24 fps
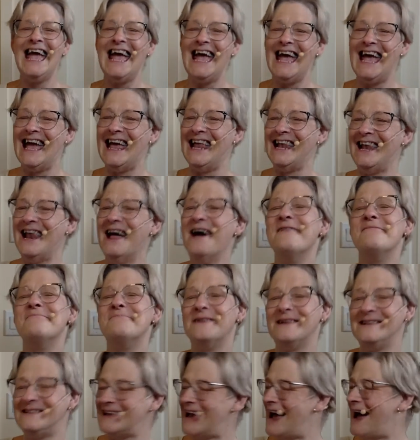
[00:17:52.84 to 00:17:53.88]
in
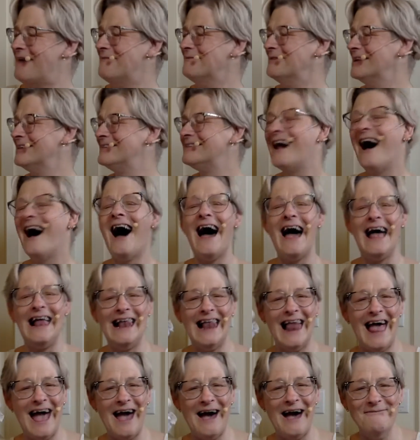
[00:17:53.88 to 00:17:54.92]
pajamas. Hi,
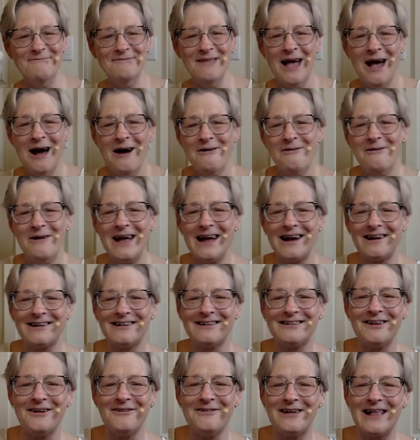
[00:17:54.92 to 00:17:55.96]
Lamb. We are
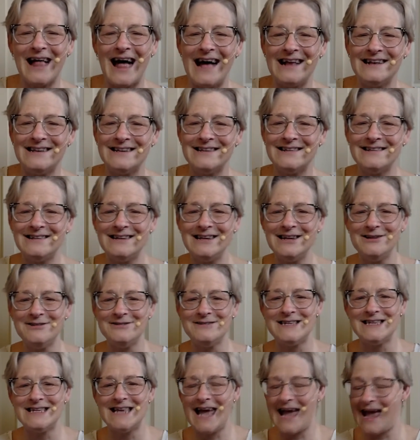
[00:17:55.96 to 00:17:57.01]
so glad to see
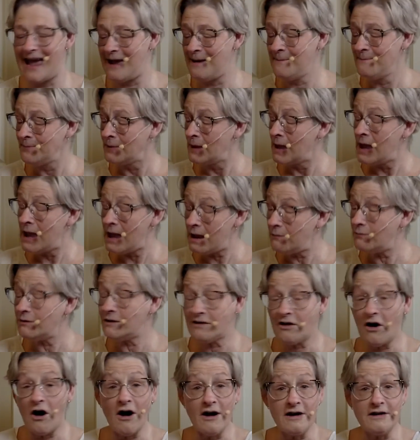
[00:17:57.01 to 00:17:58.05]
you today. It
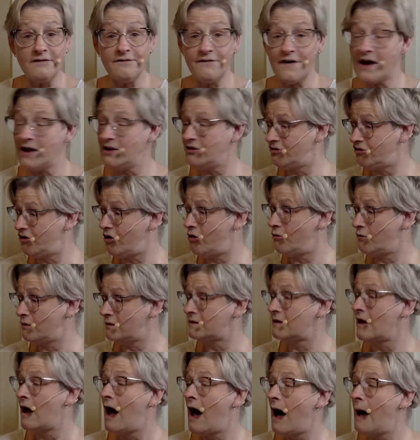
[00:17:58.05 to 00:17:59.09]
was hard to find
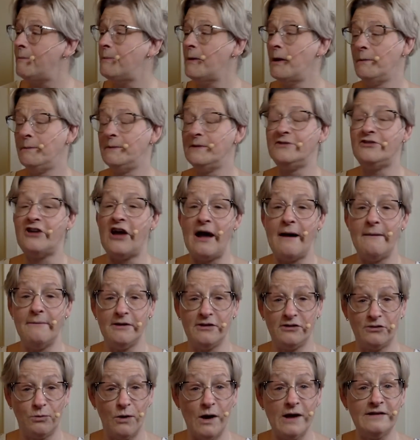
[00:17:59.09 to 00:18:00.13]
jokes about
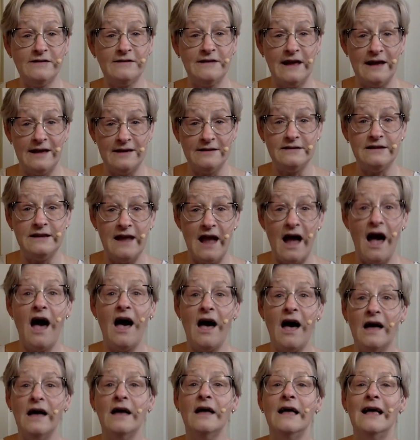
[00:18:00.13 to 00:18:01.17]
pajamas, wasn't it?
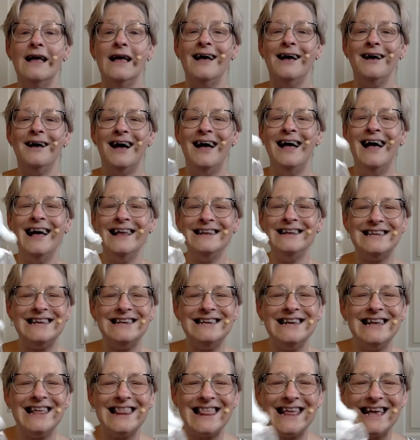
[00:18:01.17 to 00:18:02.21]
Yeah.
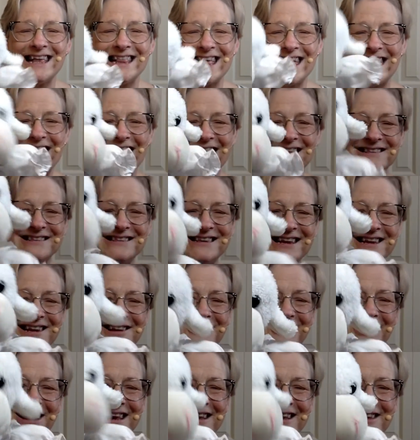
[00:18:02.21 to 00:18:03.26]
Didn't you think the kids did
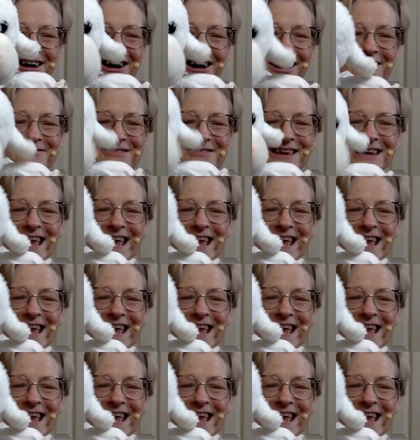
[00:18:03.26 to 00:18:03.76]
a great job